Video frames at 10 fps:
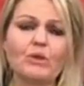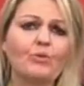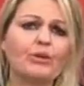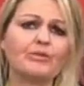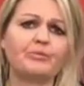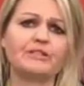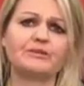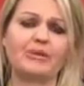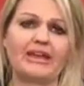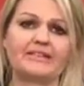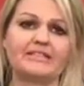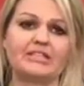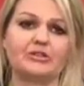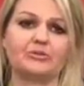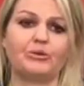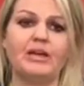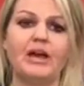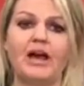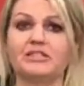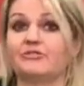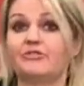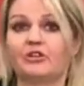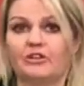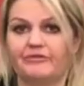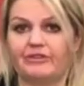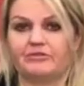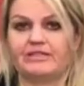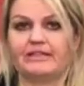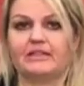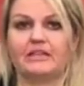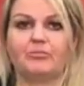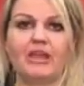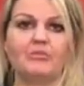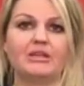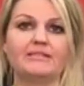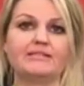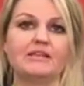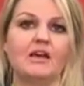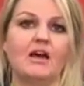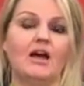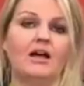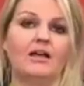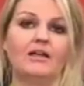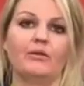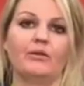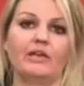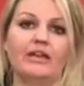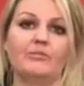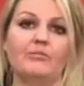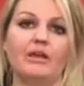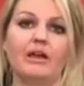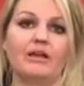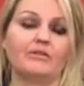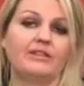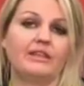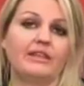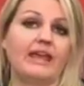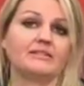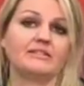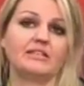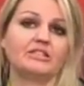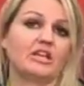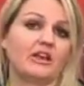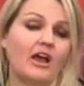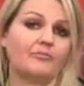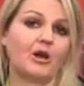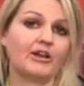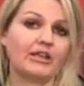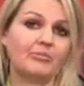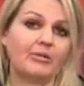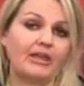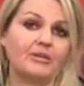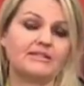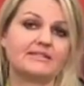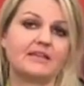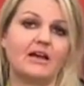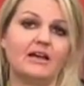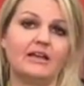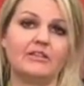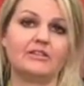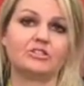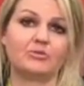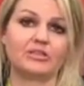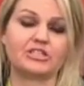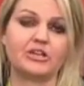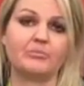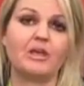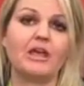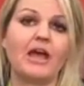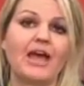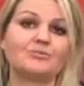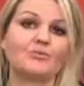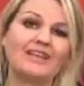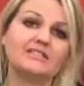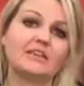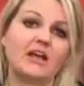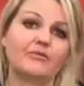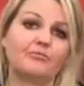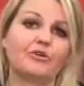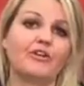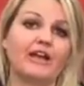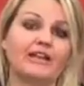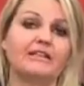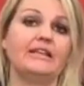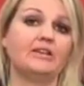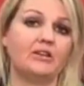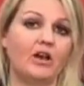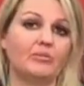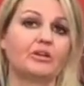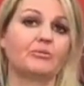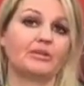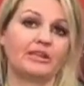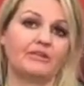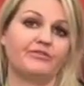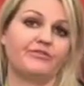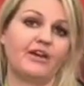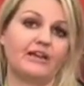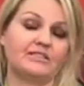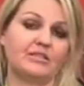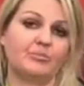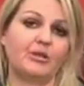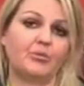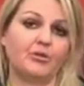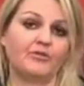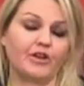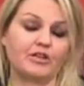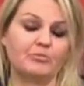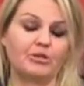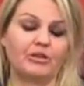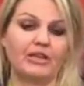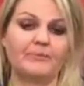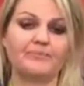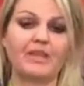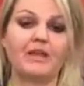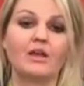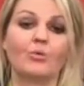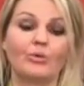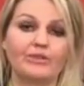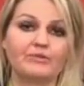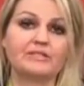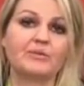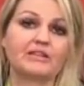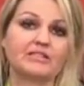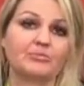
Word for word: with respect to deferral of utility payments, uh, cutting uh, the cancellation of parking payments uh, in the short term as ways of providing economic relief to the people of our community. With respect to